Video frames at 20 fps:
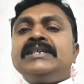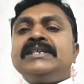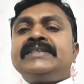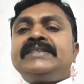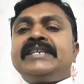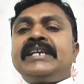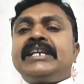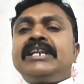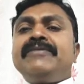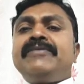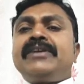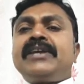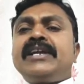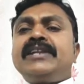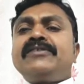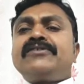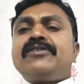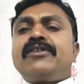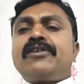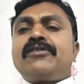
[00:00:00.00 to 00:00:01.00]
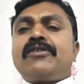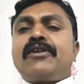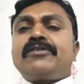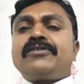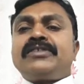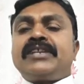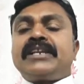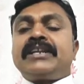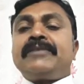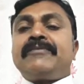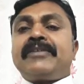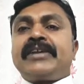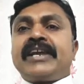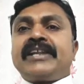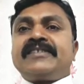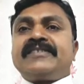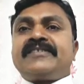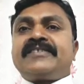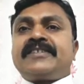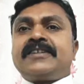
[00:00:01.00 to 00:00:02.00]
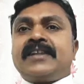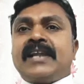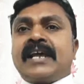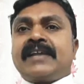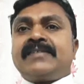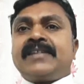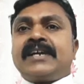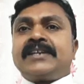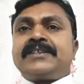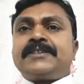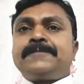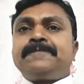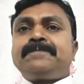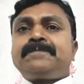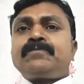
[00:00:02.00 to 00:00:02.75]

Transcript: significance or not significance, like that.